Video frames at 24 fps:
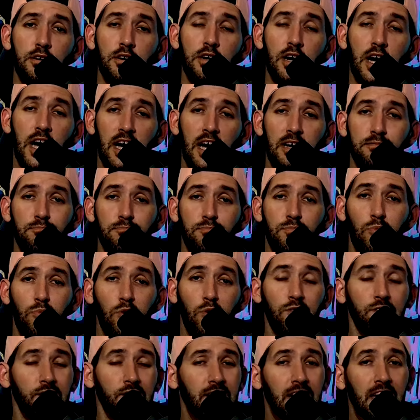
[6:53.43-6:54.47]
We're
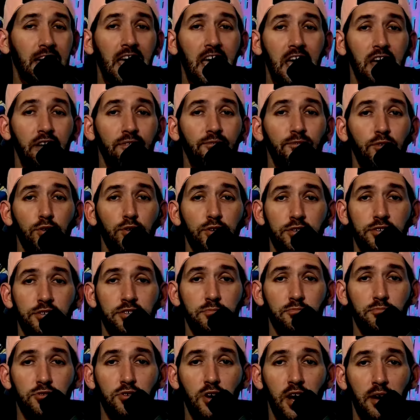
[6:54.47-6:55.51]
only a handful of
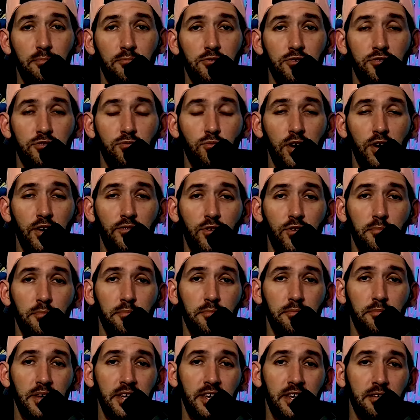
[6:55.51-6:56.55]
subscribers away
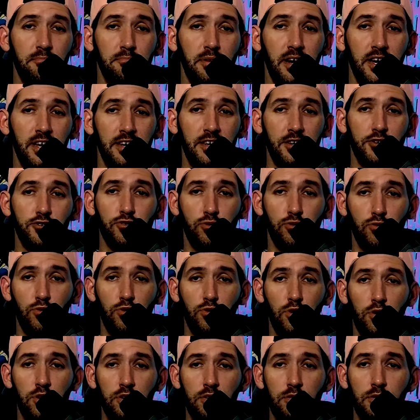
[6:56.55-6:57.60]
from meeting my initial
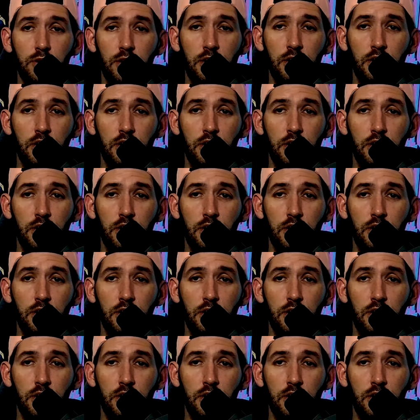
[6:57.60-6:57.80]
goal.